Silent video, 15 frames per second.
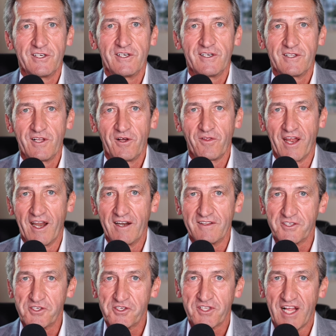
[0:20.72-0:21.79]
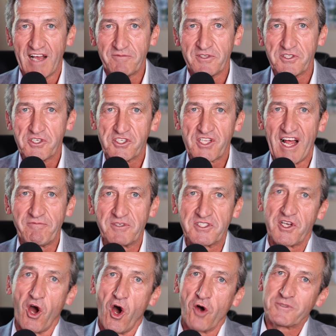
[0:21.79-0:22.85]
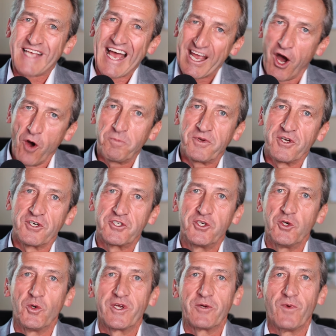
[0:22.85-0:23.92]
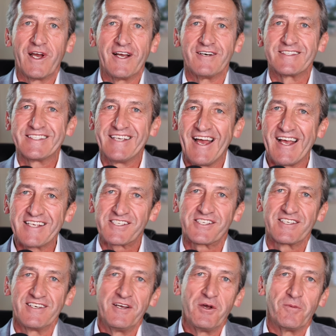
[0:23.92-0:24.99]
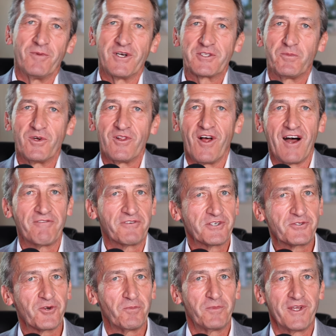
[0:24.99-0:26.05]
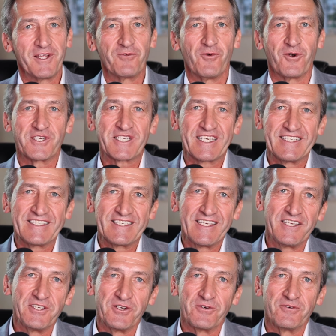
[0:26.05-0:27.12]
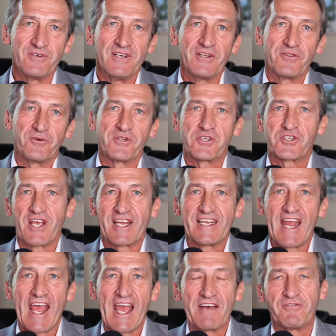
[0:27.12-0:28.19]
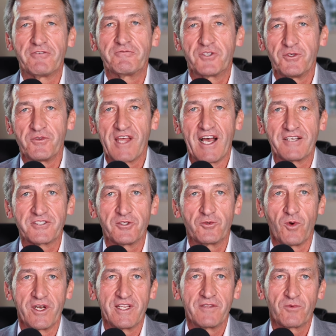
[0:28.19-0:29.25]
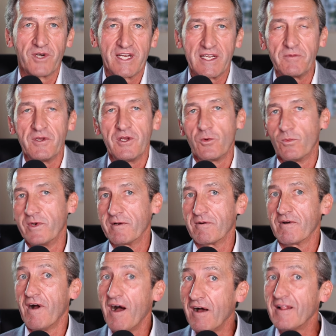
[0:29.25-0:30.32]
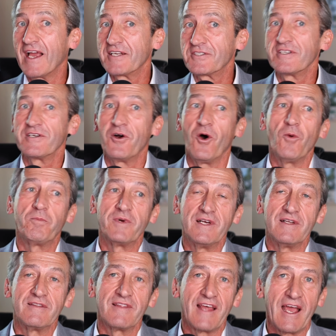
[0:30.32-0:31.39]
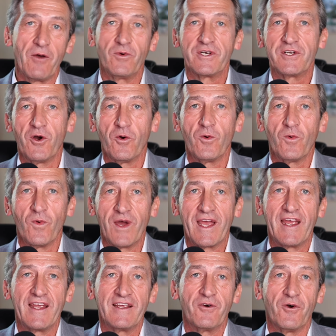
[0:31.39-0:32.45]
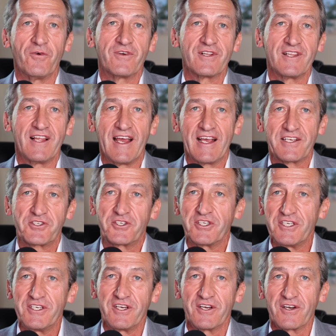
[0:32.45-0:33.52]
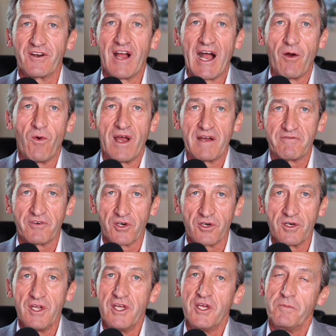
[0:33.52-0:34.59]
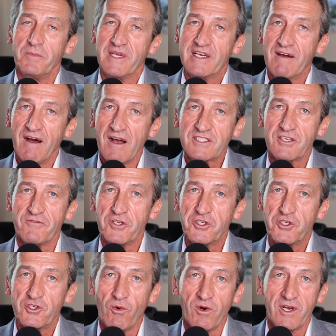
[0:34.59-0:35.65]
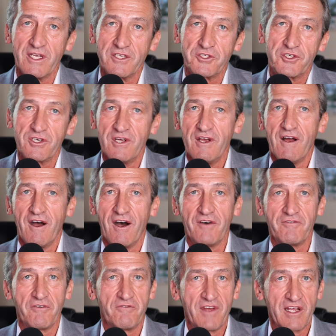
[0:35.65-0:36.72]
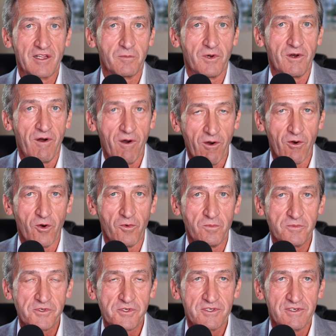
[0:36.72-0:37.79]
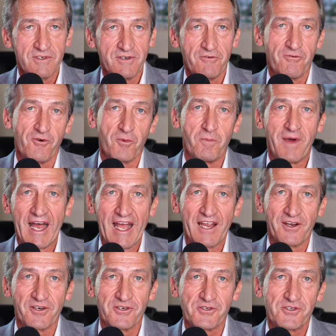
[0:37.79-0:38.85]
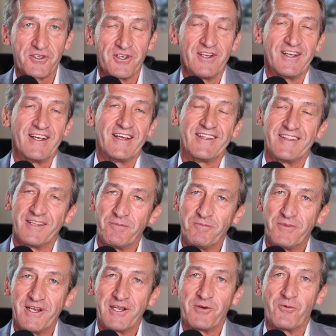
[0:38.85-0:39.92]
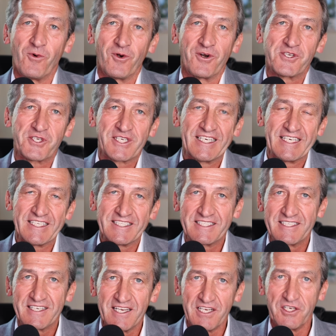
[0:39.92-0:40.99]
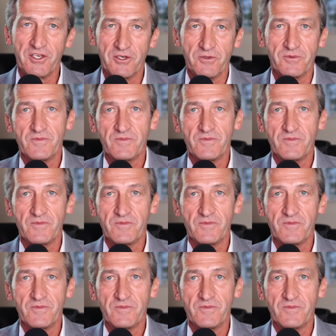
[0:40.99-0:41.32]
Hello there, this is Slav Polinski, Slav Polinski Homes. I hope you're doing well. Yes, multiple offers or bidding wars continue through the second half of 2023. We were all actually hoping that would go away over the last year. However, because of the shortage of available homes for buyers, the bidding wars continue.